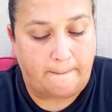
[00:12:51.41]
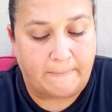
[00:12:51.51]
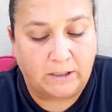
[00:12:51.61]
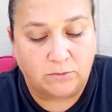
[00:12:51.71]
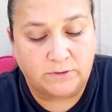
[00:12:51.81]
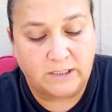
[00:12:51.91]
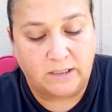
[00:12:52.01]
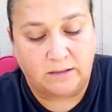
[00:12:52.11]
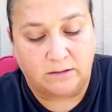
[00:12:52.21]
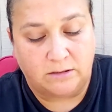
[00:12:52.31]
Michael
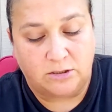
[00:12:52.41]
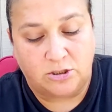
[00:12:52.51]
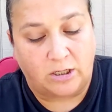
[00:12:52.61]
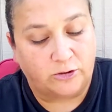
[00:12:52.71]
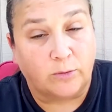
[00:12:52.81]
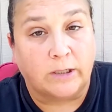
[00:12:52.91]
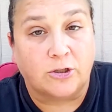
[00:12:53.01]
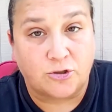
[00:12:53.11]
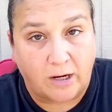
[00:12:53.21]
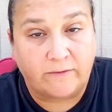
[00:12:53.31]
Dean, shot during a
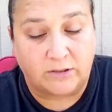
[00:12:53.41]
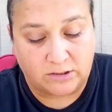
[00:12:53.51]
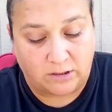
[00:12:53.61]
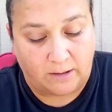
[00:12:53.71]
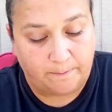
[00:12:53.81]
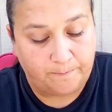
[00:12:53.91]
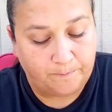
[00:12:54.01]
traffic stop.